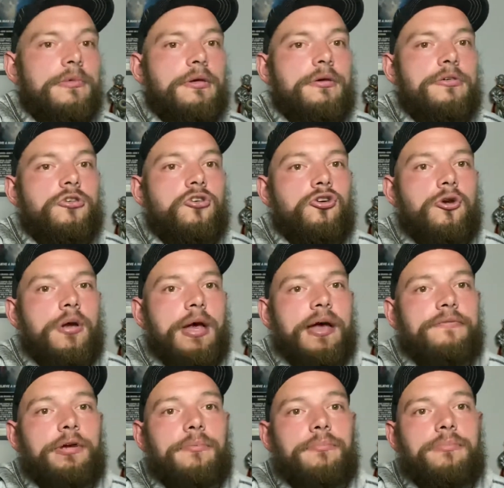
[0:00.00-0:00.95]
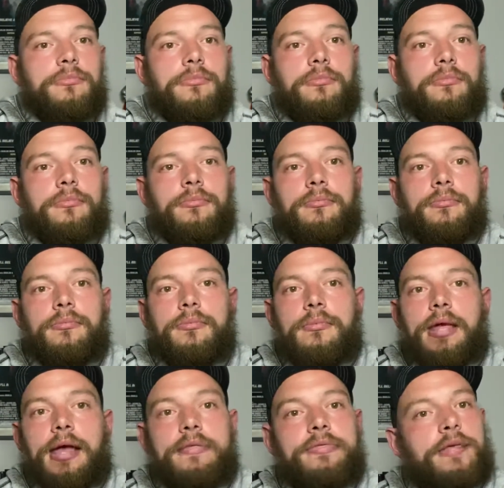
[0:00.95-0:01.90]
So you have it.
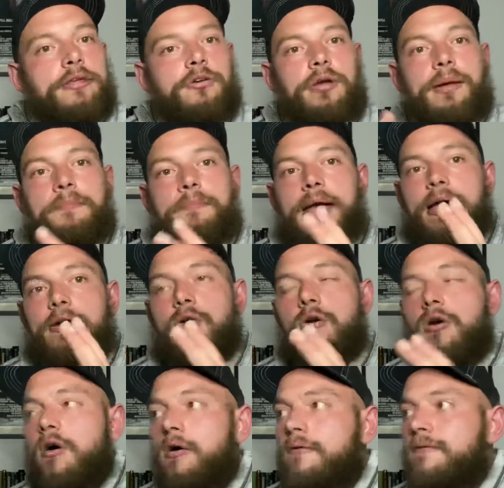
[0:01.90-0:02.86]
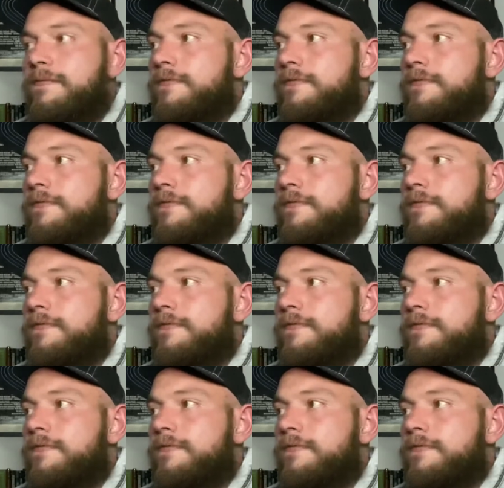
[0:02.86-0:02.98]
And then you can back off,